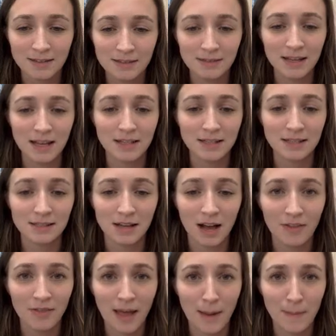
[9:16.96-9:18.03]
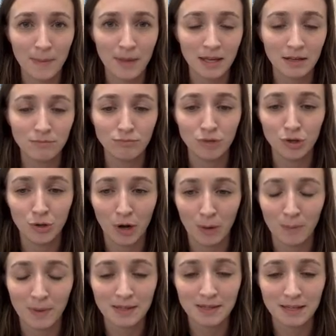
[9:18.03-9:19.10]
Sand is not that big. You know how
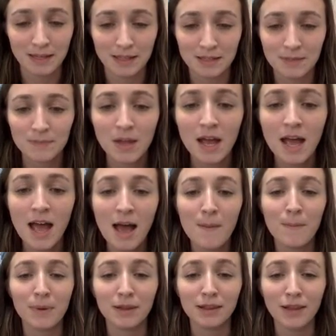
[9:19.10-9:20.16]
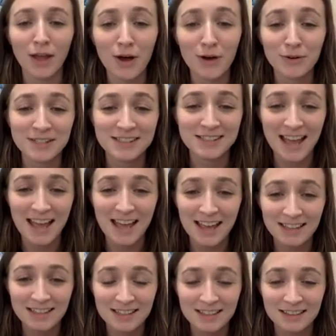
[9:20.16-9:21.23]
big sand is. Below
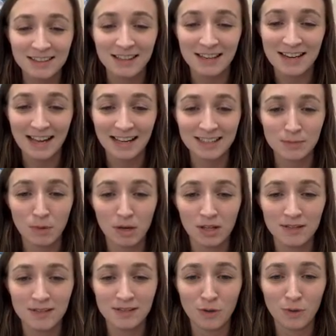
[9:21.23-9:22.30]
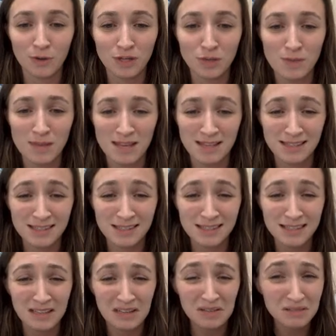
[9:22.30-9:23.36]
sand, the next smallest is going to be
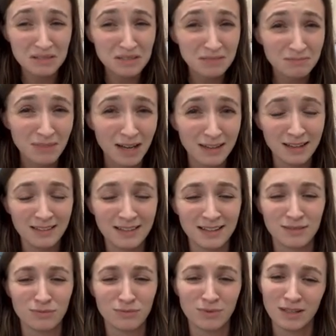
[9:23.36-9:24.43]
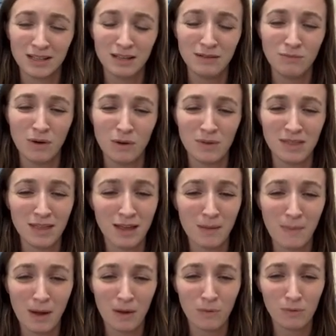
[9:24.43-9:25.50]
silt. I think that's really what we think
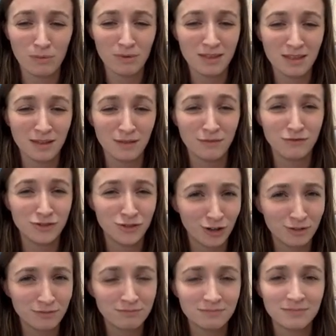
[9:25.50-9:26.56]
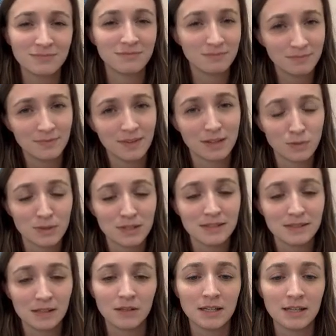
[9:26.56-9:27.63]
about when we think of dirt. That's what
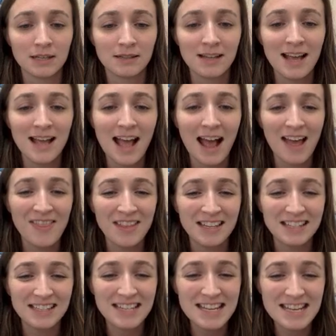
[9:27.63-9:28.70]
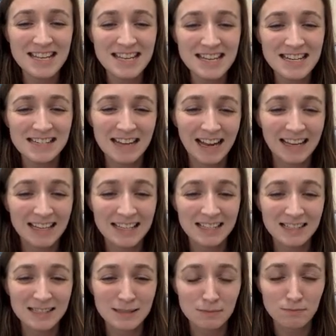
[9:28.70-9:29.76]
silt is. And the teeny
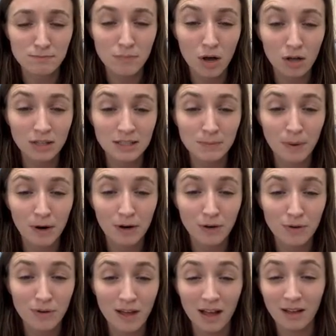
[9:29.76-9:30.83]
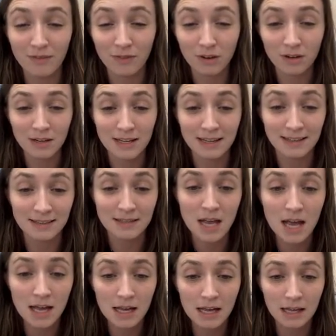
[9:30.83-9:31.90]
tiniest, smallest particle ever is
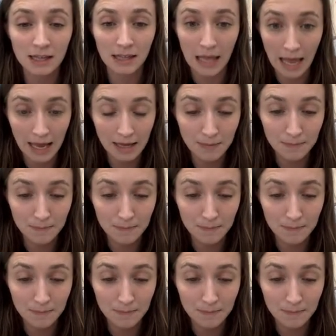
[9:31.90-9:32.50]
clay.